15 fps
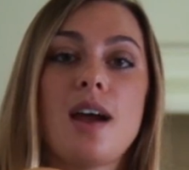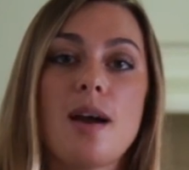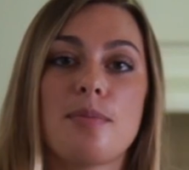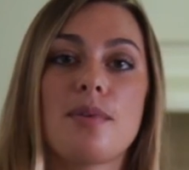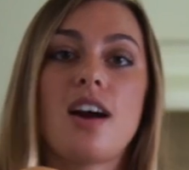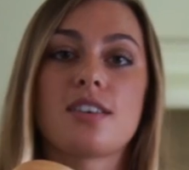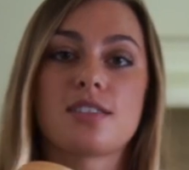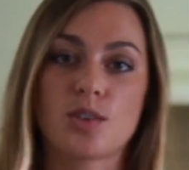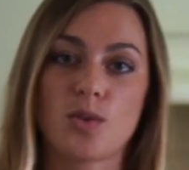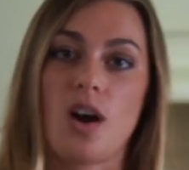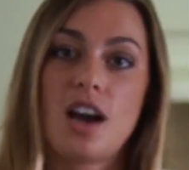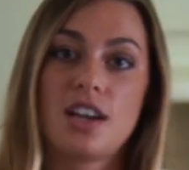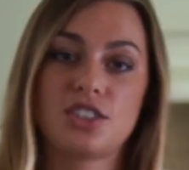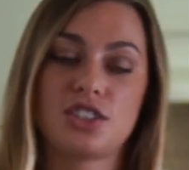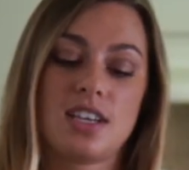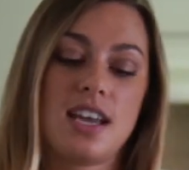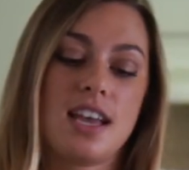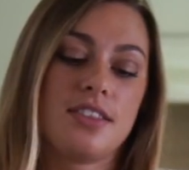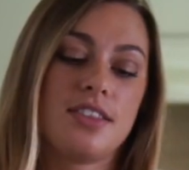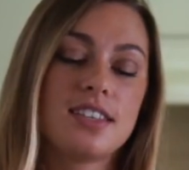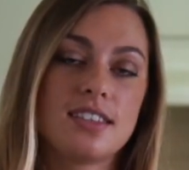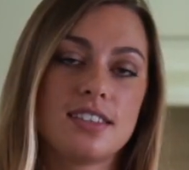Prep our squash.
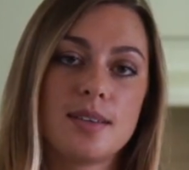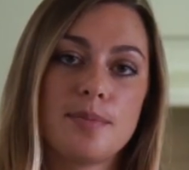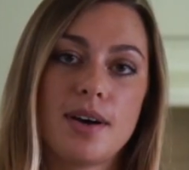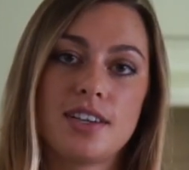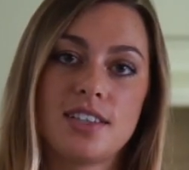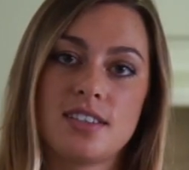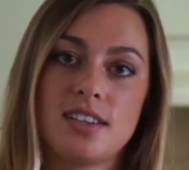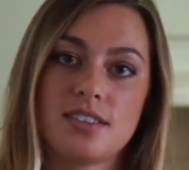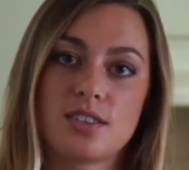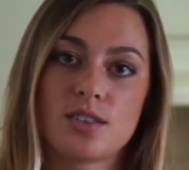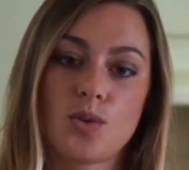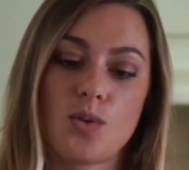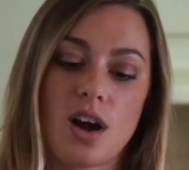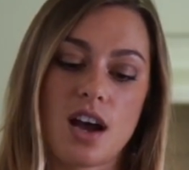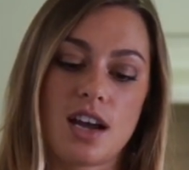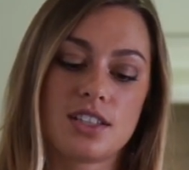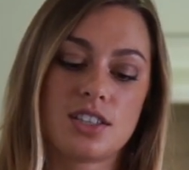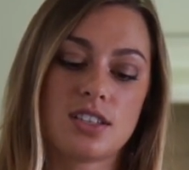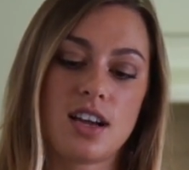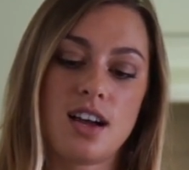This is a butternut squash.